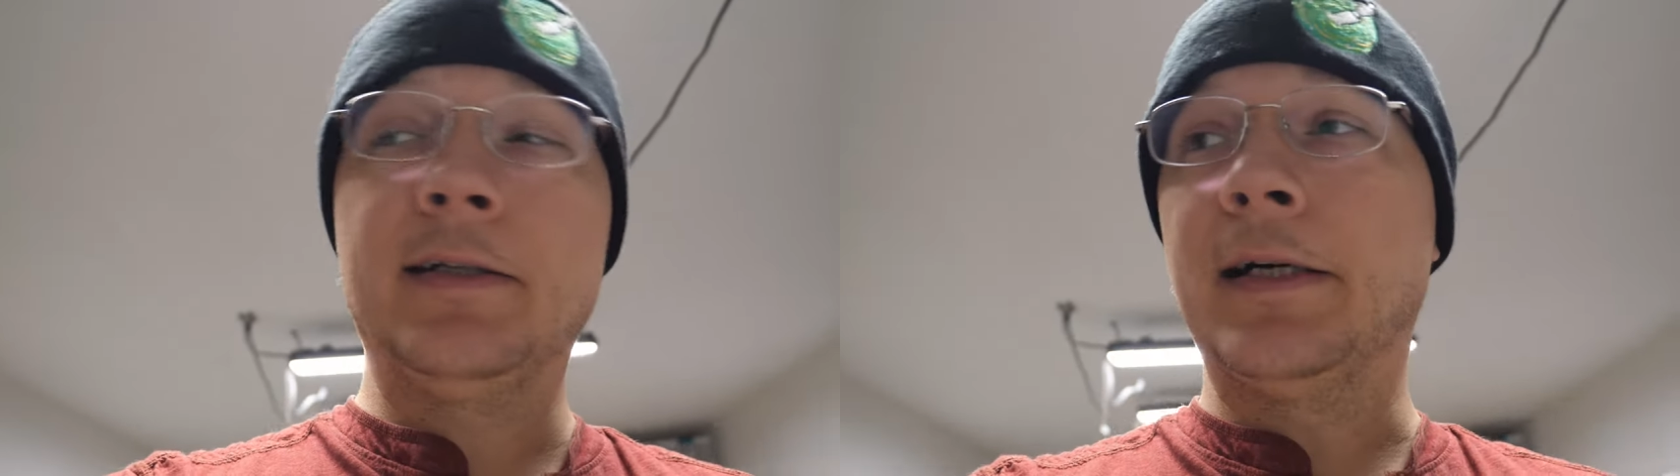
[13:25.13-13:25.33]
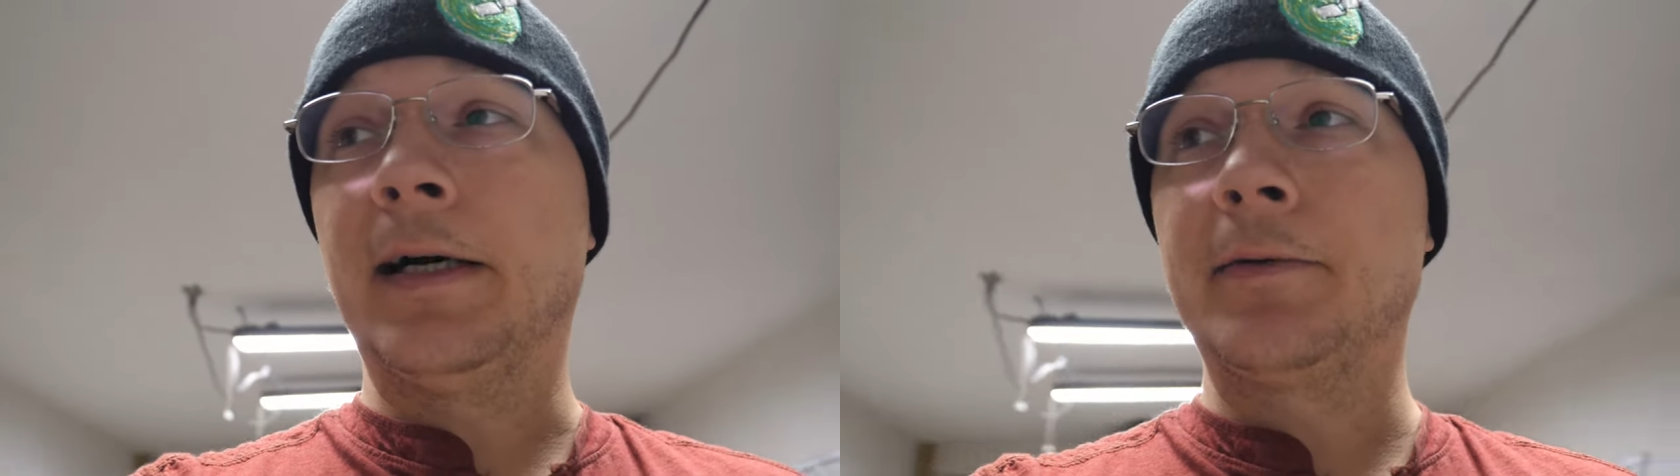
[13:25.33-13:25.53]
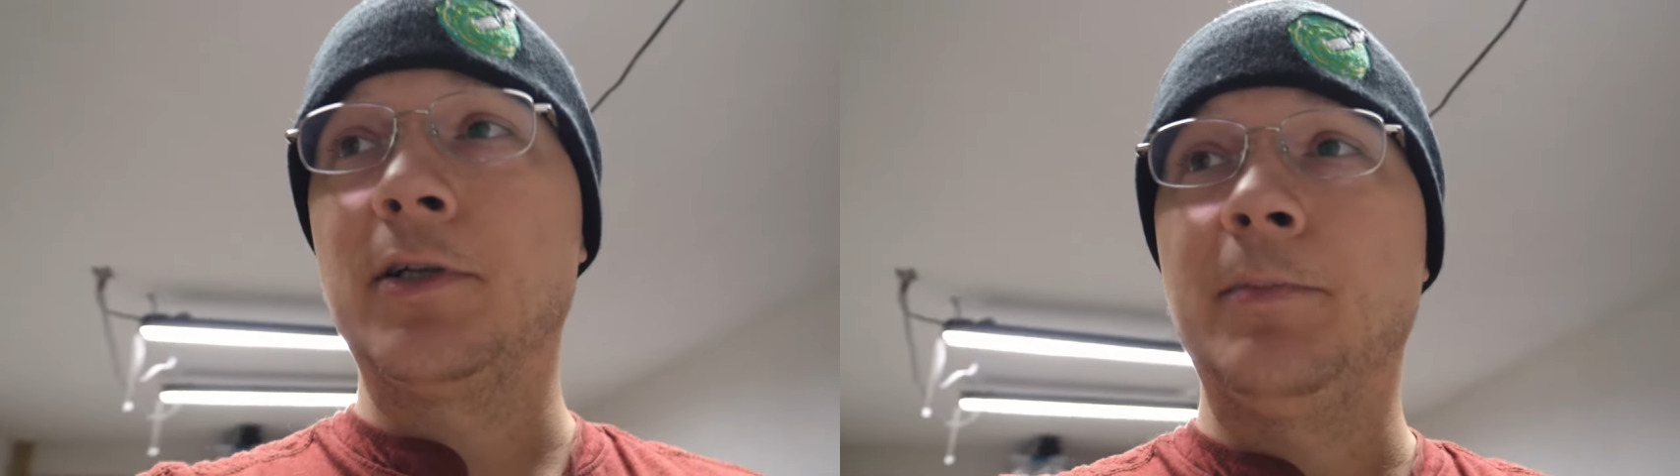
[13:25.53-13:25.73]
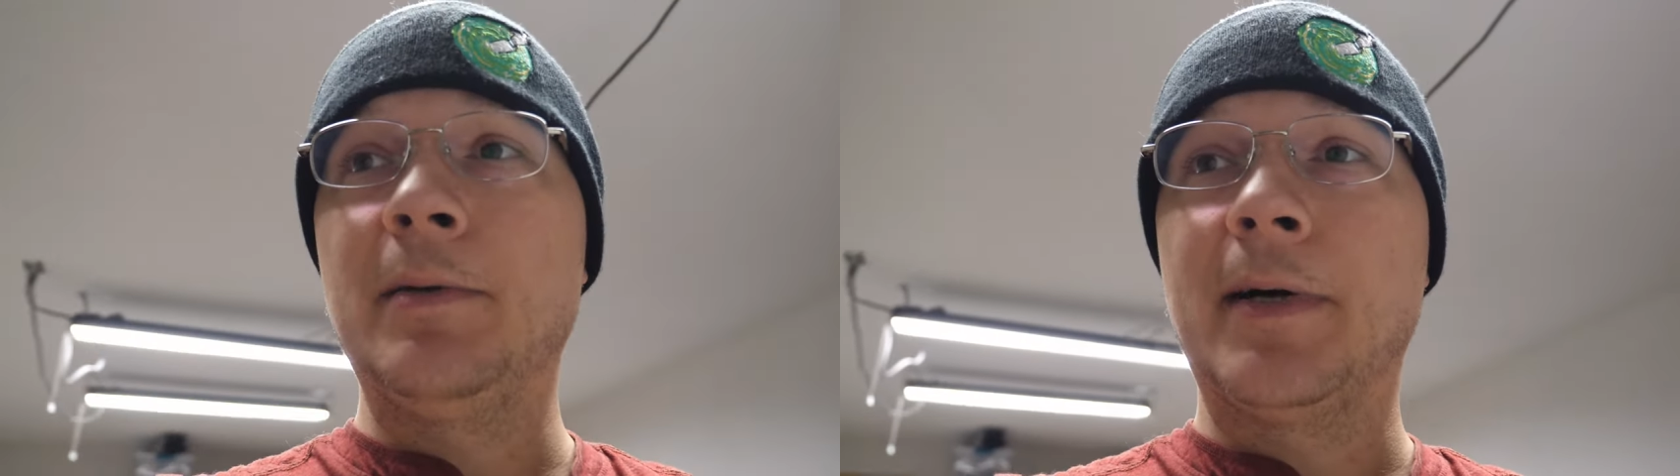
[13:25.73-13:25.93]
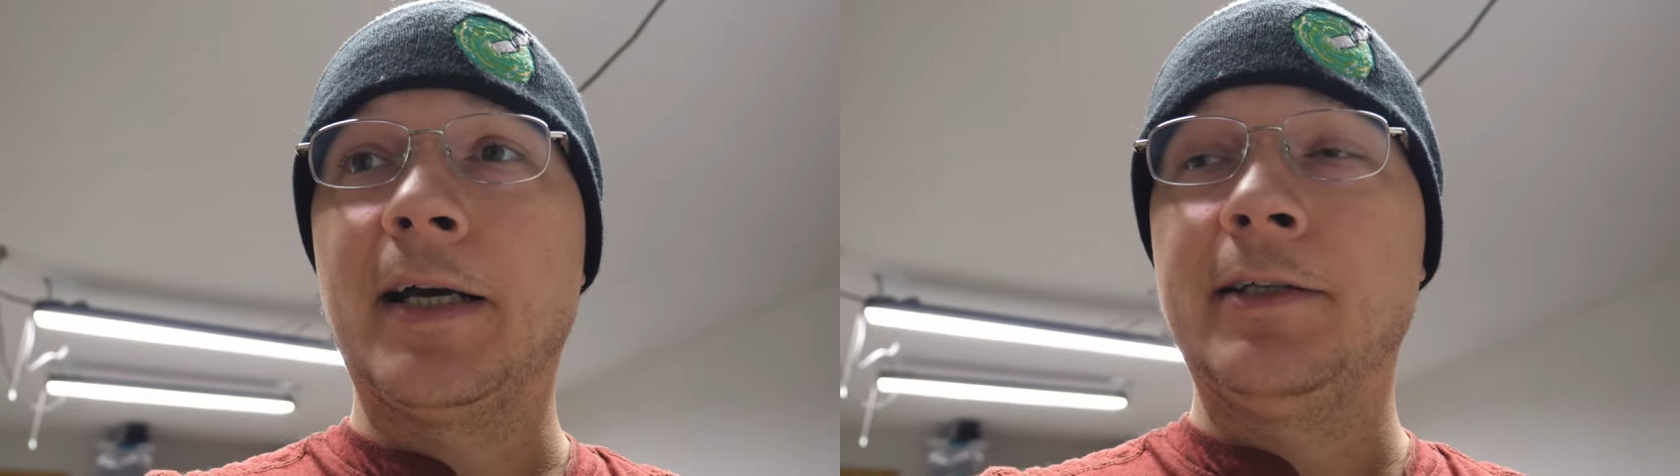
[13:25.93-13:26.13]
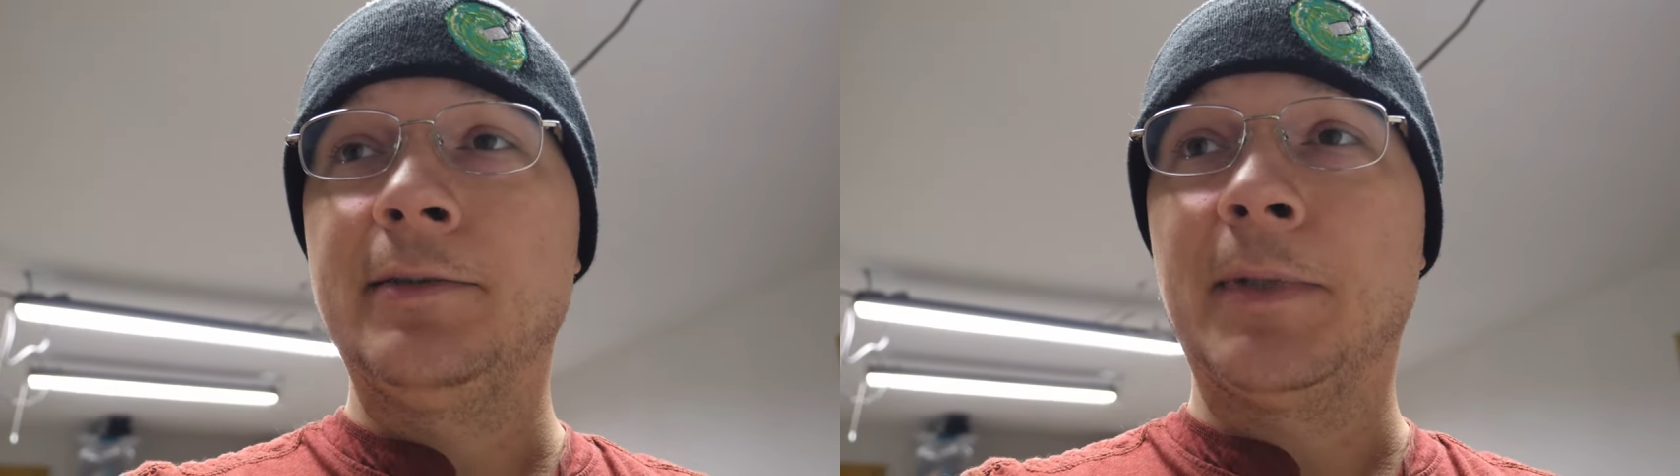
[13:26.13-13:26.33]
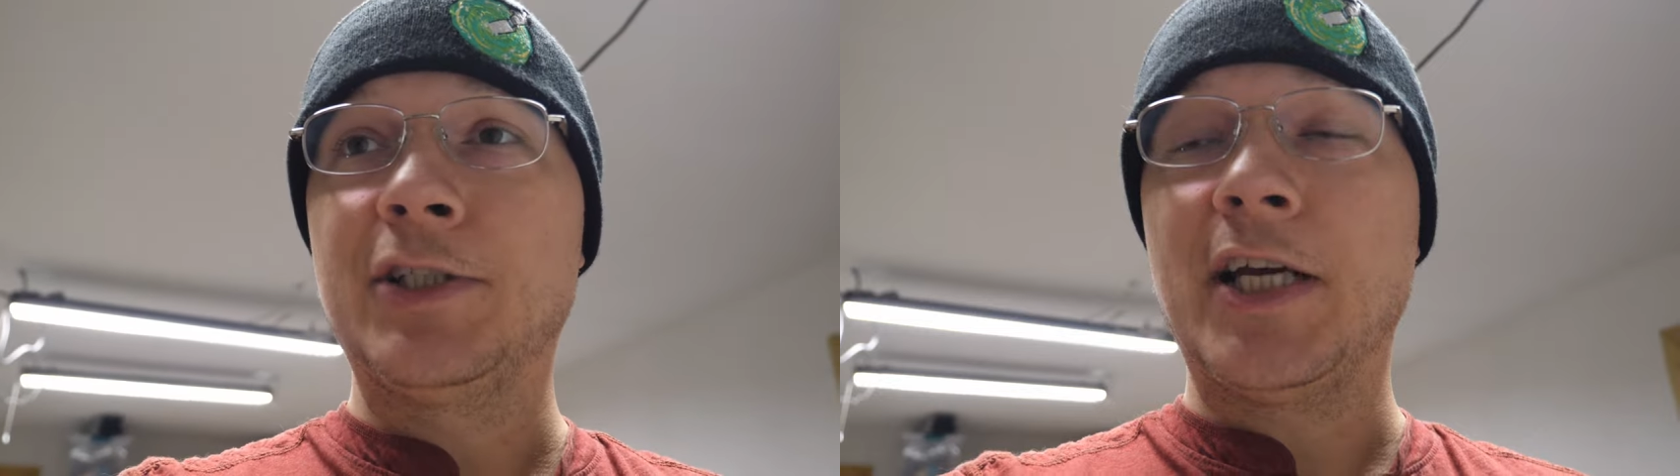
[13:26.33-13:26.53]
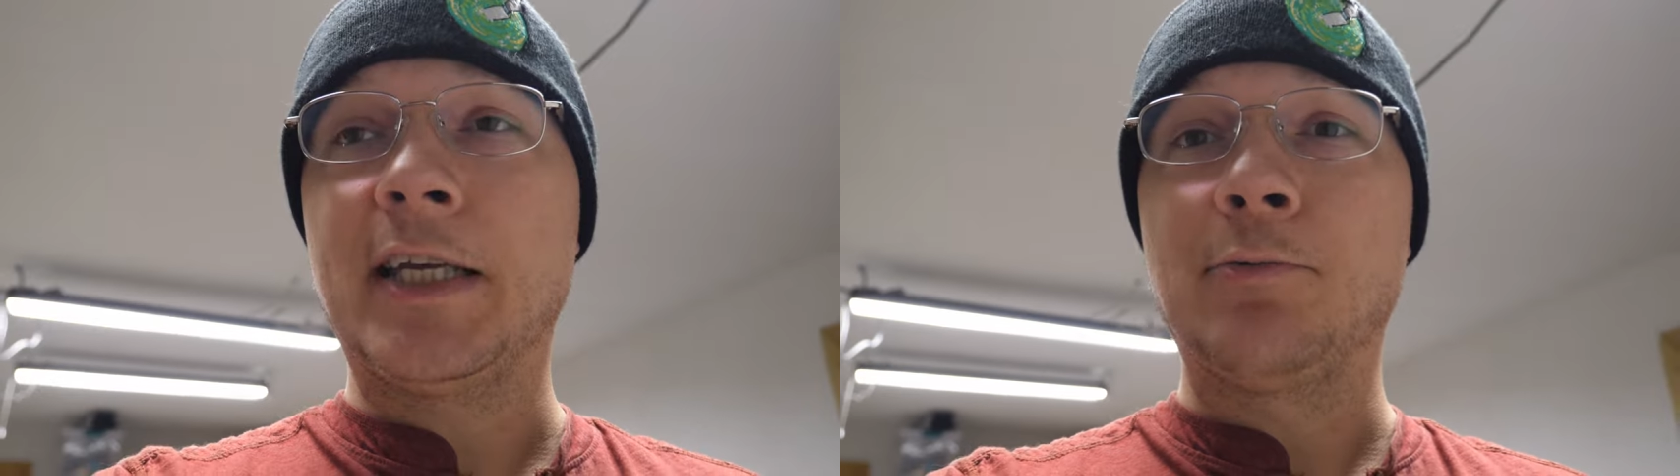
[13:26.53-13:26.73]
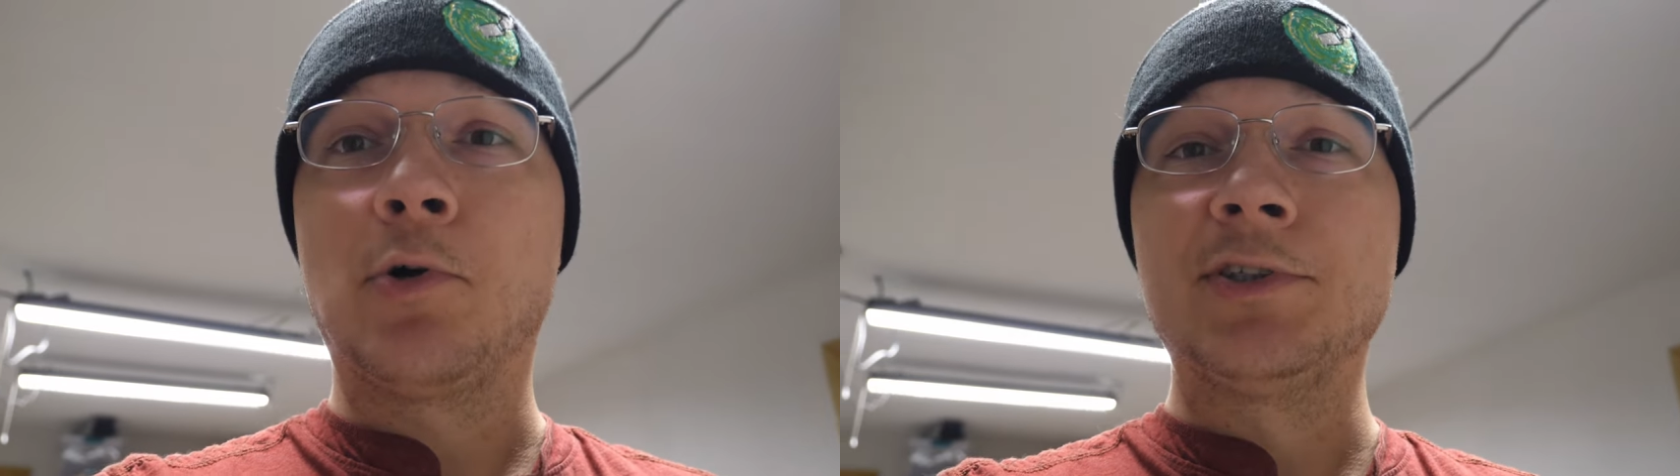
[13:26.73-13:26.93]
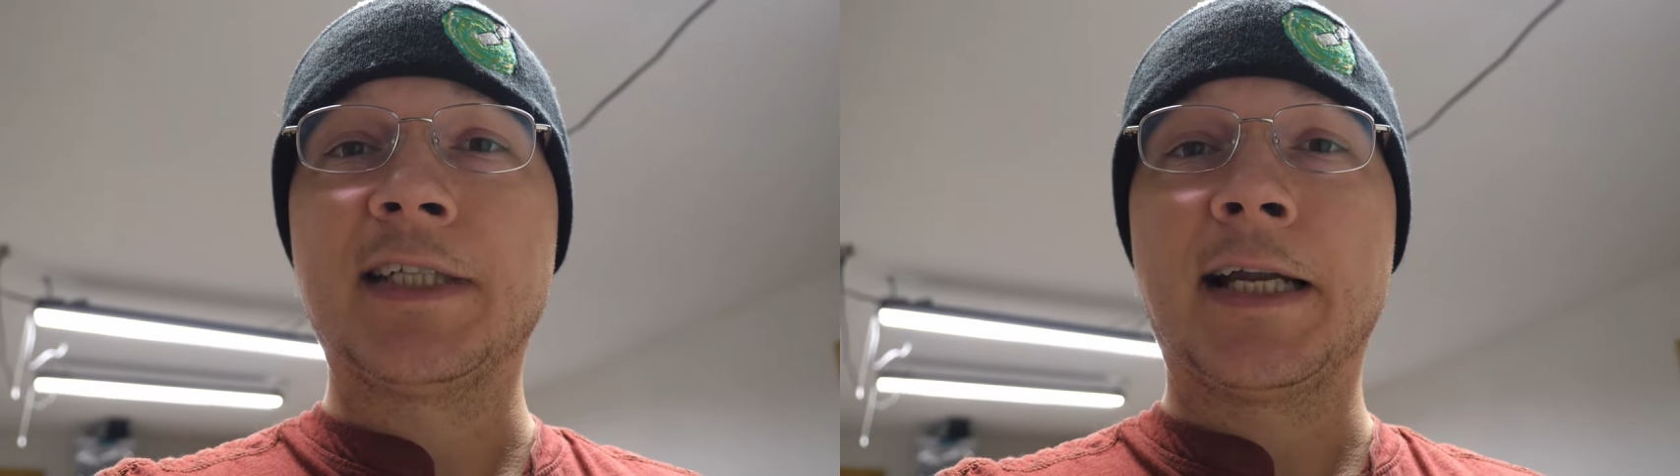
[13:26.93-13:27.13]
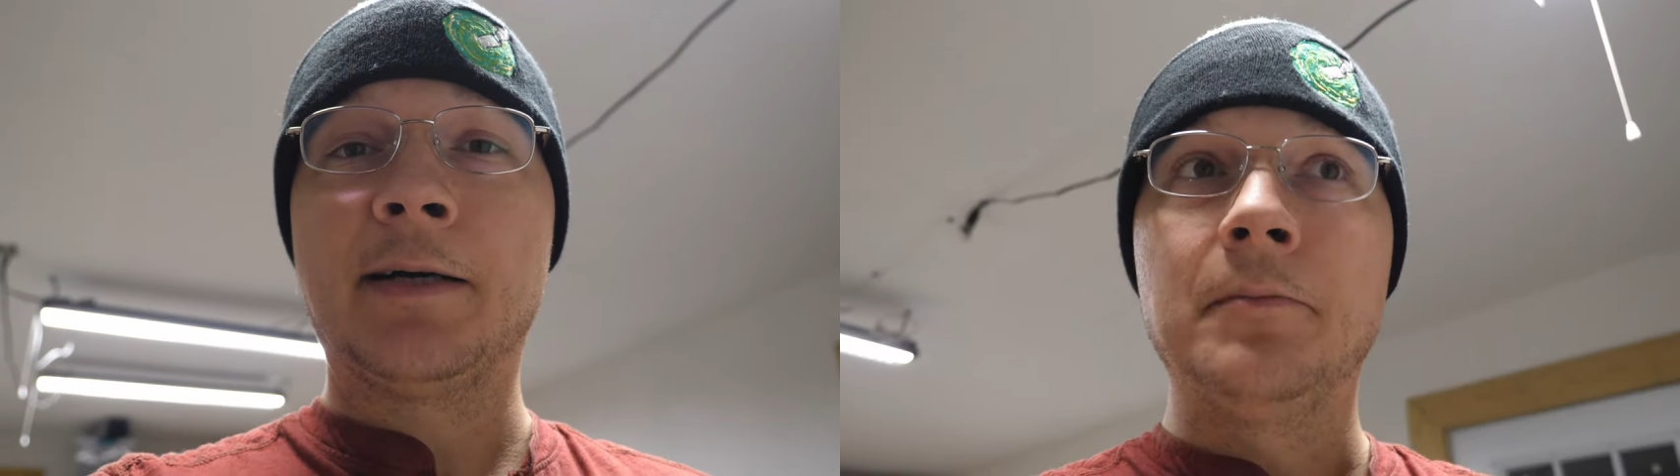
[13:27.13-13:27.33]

Uh, could be my, my janky roll setup,